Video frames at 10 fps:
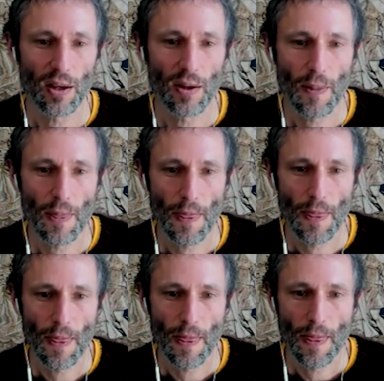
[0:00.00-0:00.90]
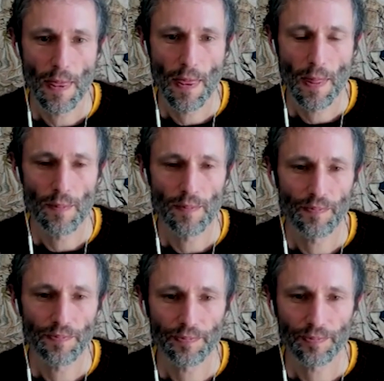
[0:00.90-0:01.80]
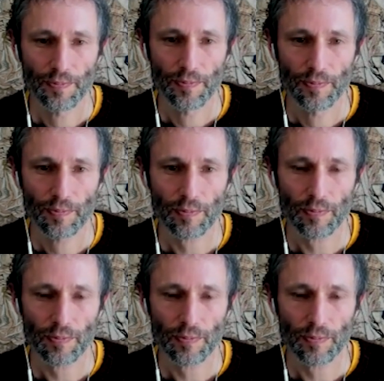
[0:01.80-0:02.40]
Nothing is said.